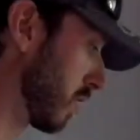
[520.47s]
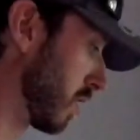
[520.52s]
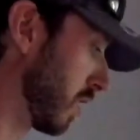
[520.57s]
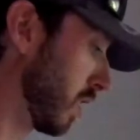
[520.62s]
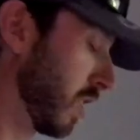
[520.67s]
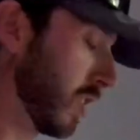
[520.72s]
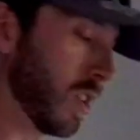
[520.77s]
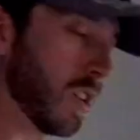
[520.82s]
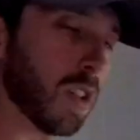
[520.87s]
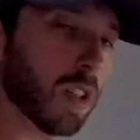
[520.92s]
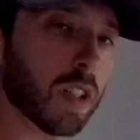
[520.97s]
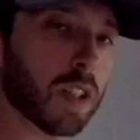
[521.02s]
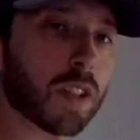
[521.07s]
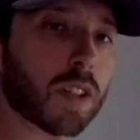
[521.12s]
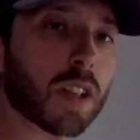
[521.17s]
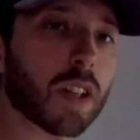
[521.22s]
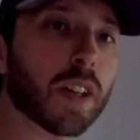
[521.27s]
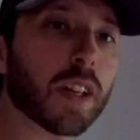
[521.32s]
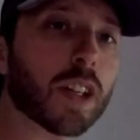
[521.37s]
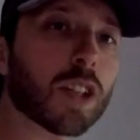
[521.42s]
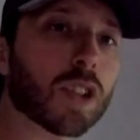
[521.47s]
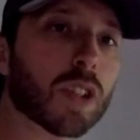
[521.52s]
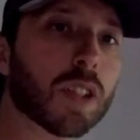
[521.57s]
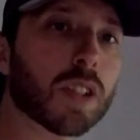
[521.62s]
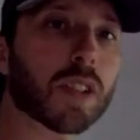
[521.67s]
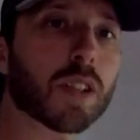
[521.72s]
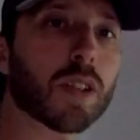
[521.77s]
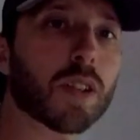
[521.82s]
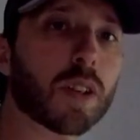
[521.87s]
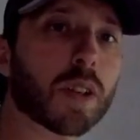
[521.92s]
In all
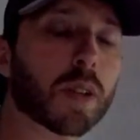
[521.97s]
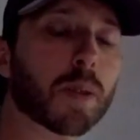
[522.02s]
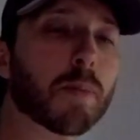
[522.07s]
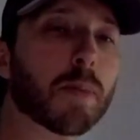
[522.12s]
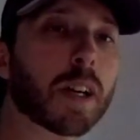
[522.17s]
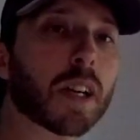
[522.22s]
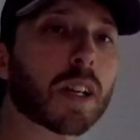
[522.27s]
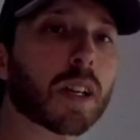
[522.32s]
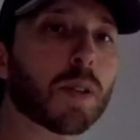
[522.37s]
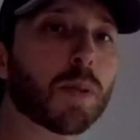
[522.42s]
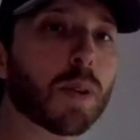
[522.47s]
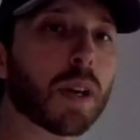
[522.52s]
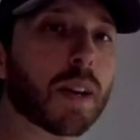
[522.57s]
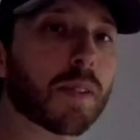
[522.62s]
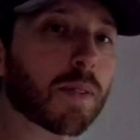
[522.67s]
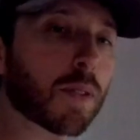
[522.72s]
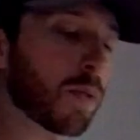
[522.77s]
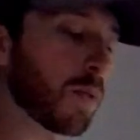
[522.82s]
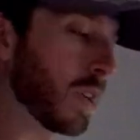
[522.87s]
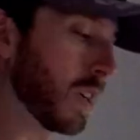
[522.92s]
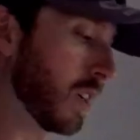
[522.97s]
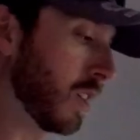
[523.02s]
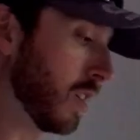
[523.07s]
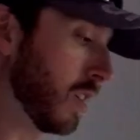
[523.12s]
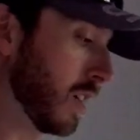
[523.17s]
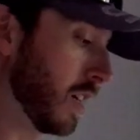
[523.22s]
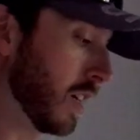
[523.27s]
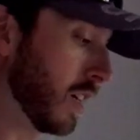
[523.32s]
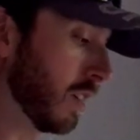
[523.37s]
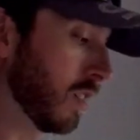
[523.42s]
installations in North America, we have to run a
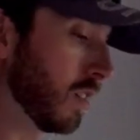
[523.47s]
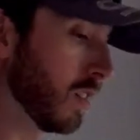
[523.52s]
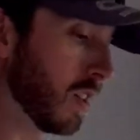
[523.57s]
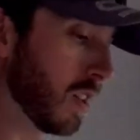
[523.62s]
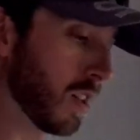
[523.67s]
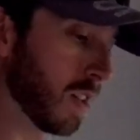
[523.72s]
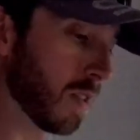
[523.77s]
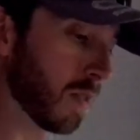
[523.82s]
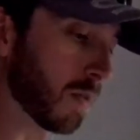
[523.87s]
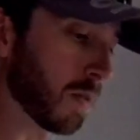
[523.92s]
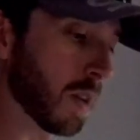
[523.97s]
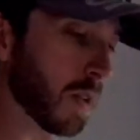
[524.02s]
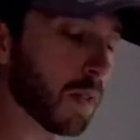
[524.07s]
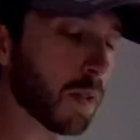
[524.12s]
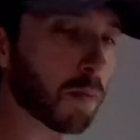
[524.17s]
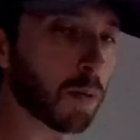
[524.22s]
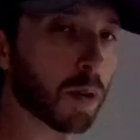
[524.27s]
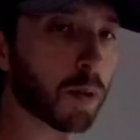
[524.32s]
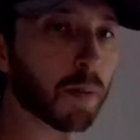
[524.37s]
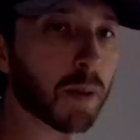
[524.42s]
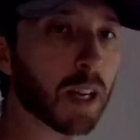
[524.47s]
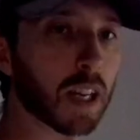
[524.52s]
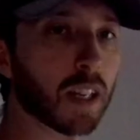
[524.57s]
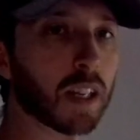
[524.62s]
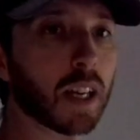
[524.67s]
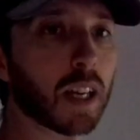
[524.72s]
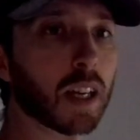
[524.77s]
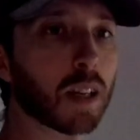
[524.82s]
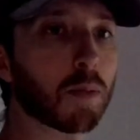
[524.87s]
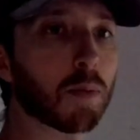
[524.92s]
line from the propane
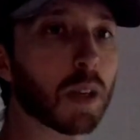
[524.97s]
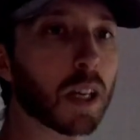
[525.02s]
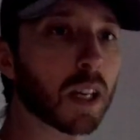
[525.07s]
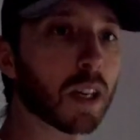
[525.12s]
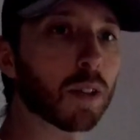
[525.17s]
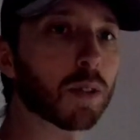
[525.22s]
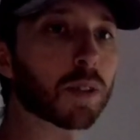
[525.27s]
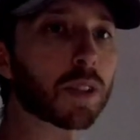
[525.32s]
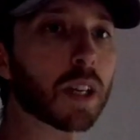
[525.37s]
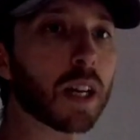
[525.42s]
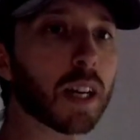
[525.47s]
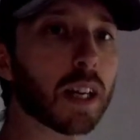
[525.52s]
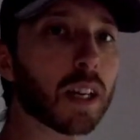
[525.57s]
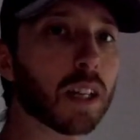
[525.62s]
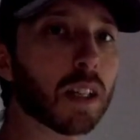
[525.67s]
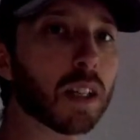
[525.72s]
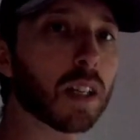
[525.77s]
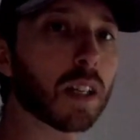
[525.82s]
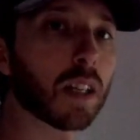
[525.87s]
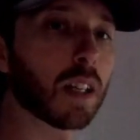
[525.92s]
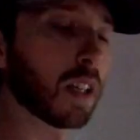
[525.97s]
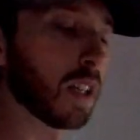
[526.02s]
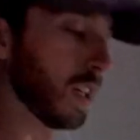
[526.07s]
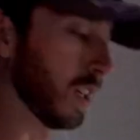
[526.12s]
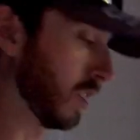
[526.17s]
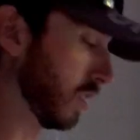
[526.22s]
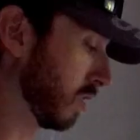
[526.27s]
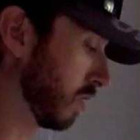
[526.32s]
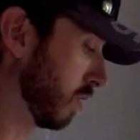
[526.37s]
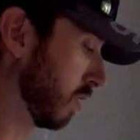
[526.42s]
tank being outside
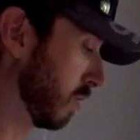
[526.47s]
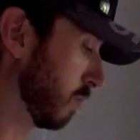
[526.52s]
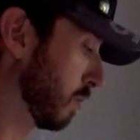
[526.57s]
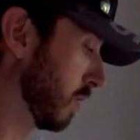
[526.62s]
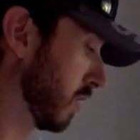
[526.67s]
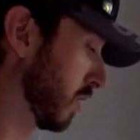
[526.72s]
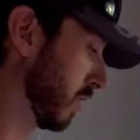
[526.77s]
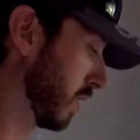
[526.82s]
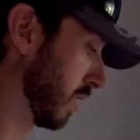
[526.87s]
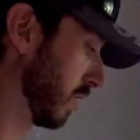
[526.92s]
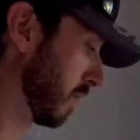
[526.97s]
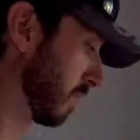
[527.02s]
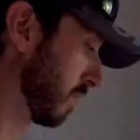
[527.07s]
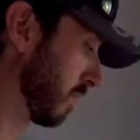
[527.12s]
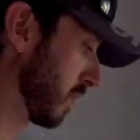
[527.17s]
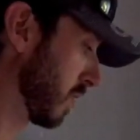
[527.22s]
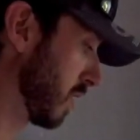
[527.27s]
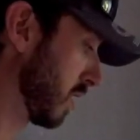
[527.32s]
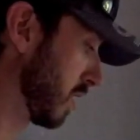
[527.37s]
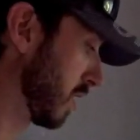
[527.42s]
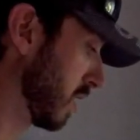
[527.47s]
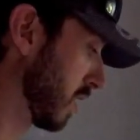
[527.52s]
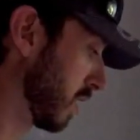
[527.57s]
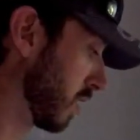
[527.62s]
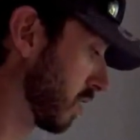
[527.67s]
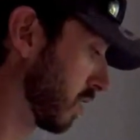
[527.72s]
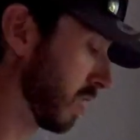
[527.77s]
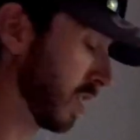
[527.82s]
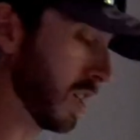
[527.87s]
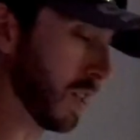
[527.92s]
into the building
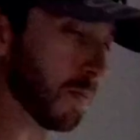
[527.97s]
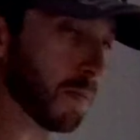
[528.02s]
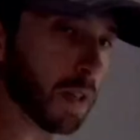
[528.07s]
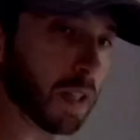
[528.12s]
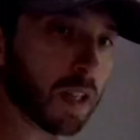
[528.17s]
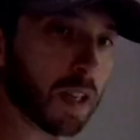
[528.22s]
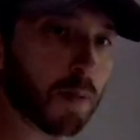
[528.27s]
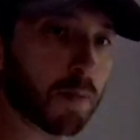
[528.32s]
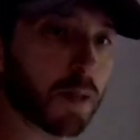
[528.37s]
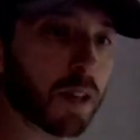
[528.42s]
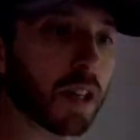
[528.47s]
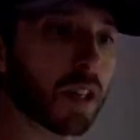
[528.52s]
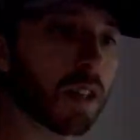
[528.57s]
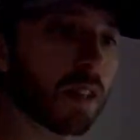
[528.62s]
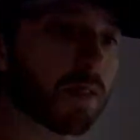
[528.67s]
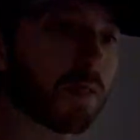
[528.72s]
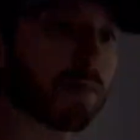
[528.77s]
to keep it separated.